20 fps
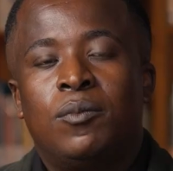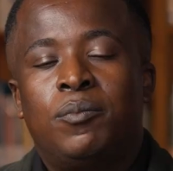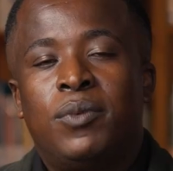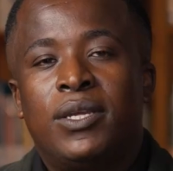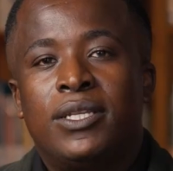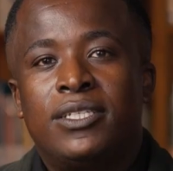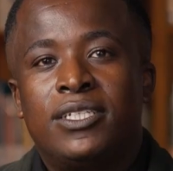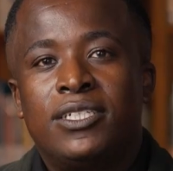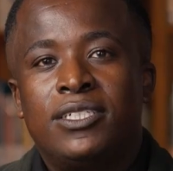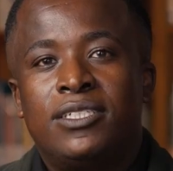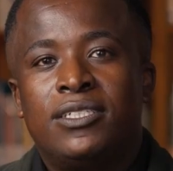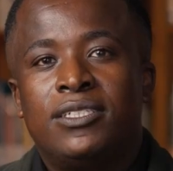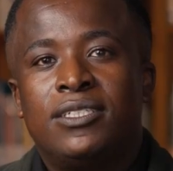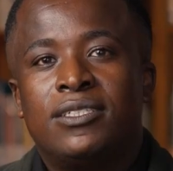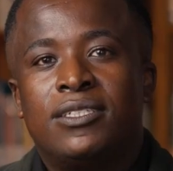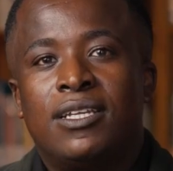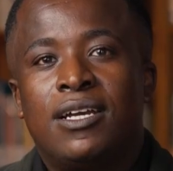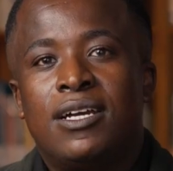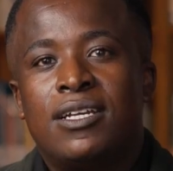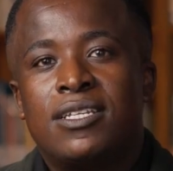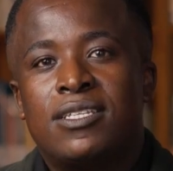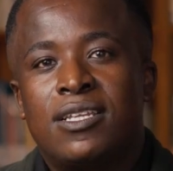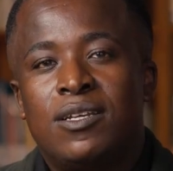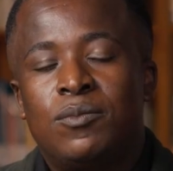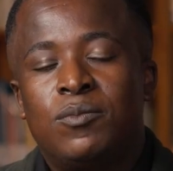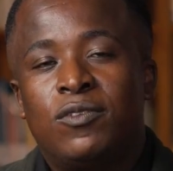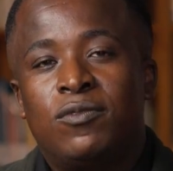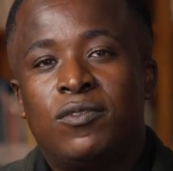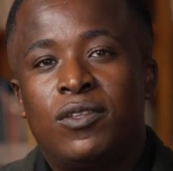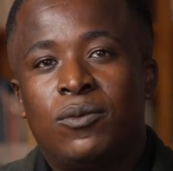Petitions are
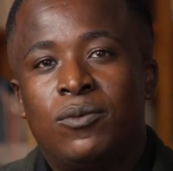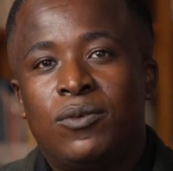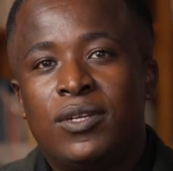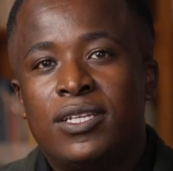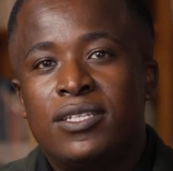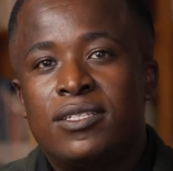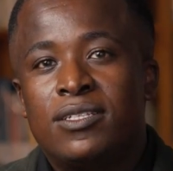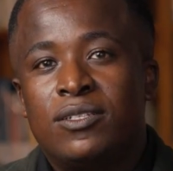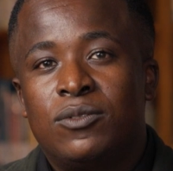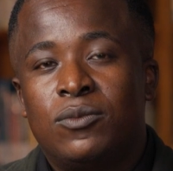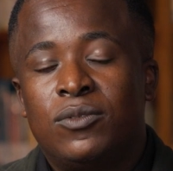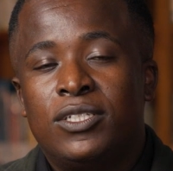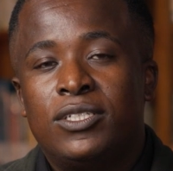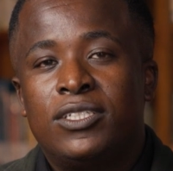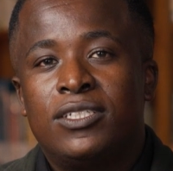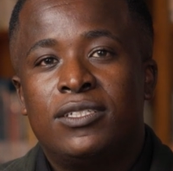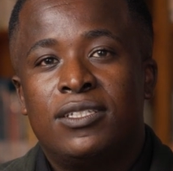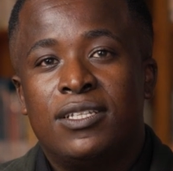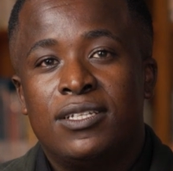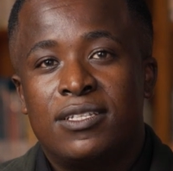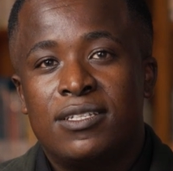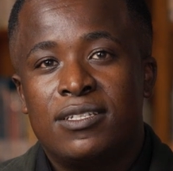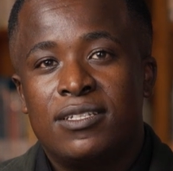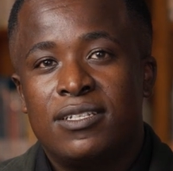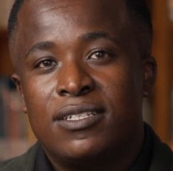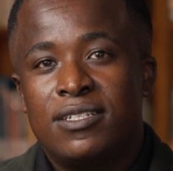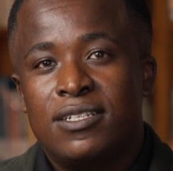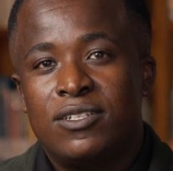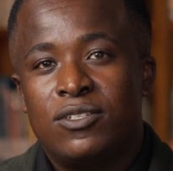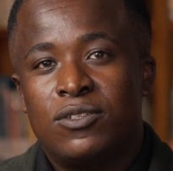some of the ways in which the
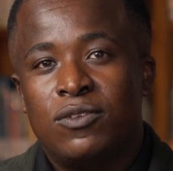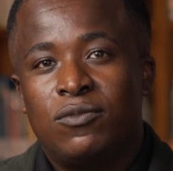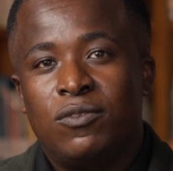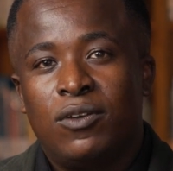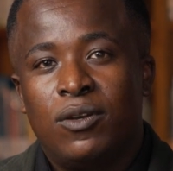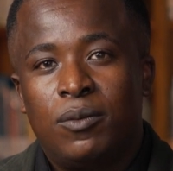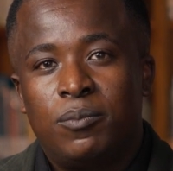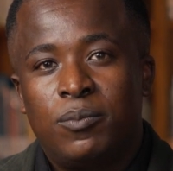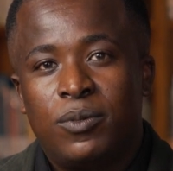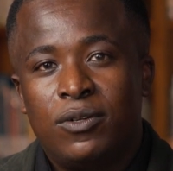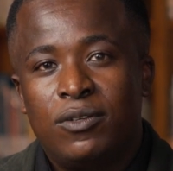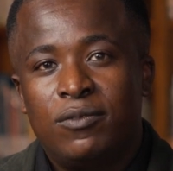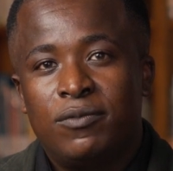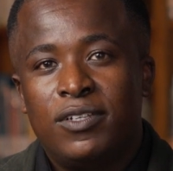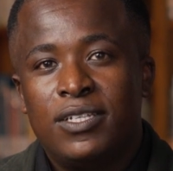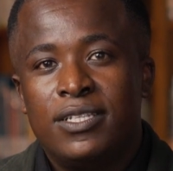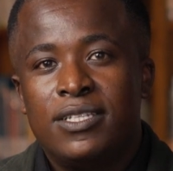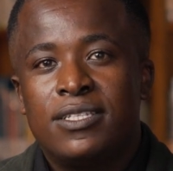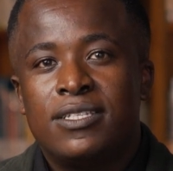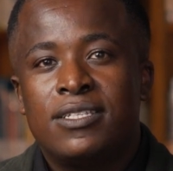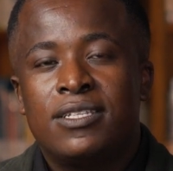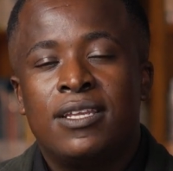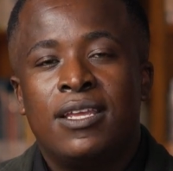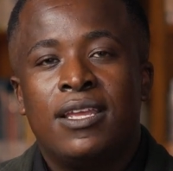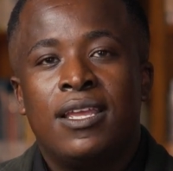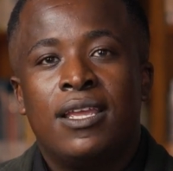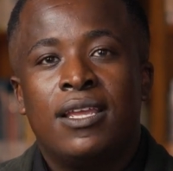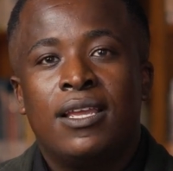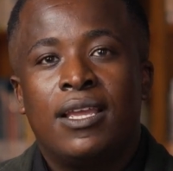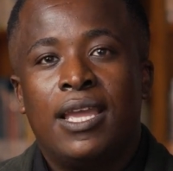citizens of our province
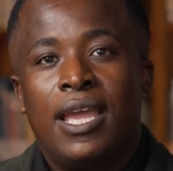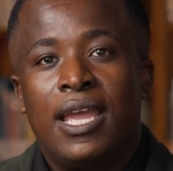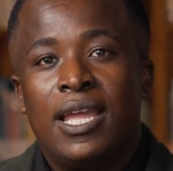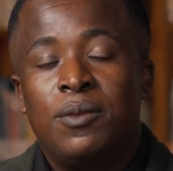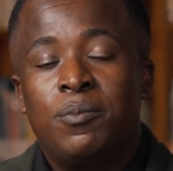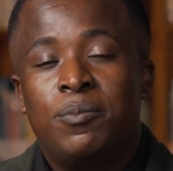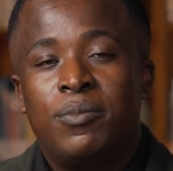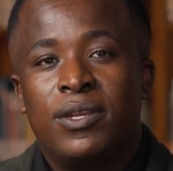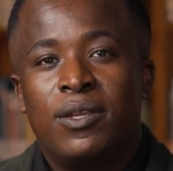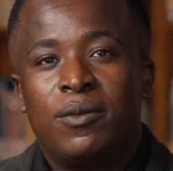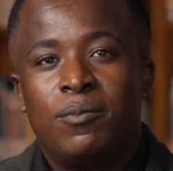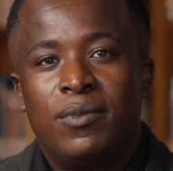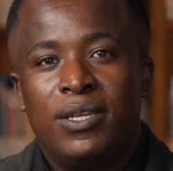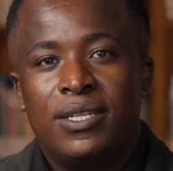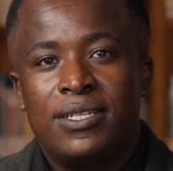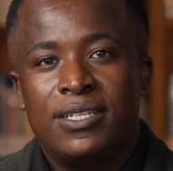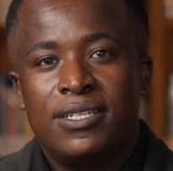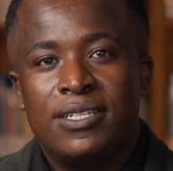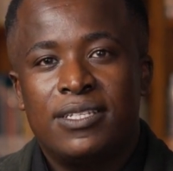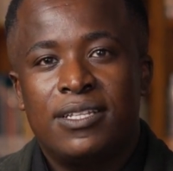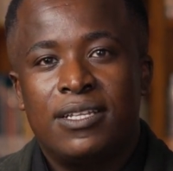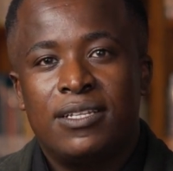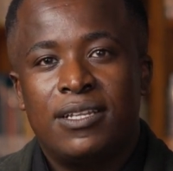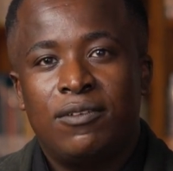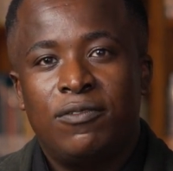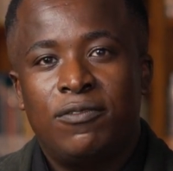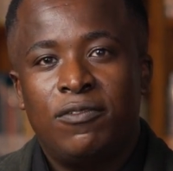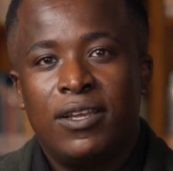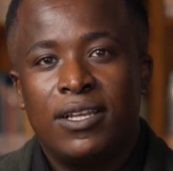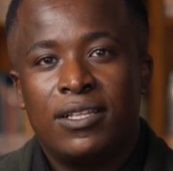can bring matters that
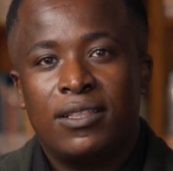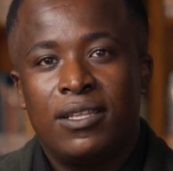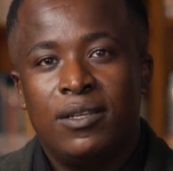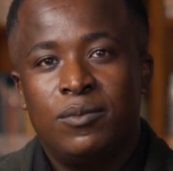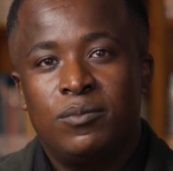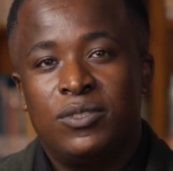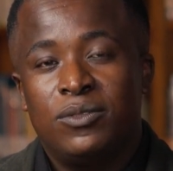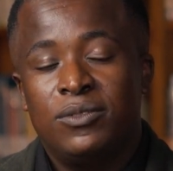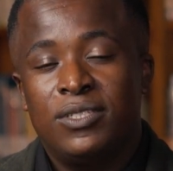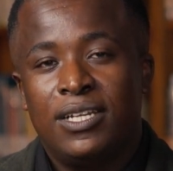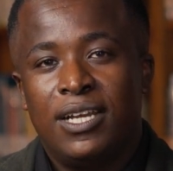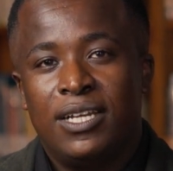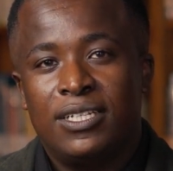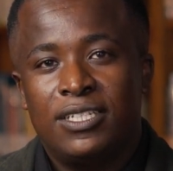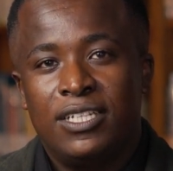affect them to the